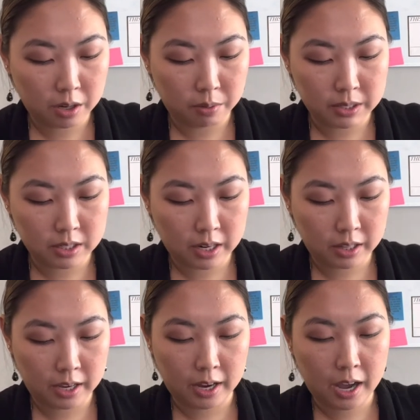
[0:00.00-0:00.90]

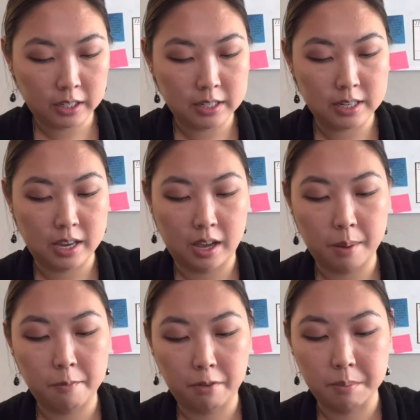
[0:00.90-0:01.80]
coincidentally, I got a DM from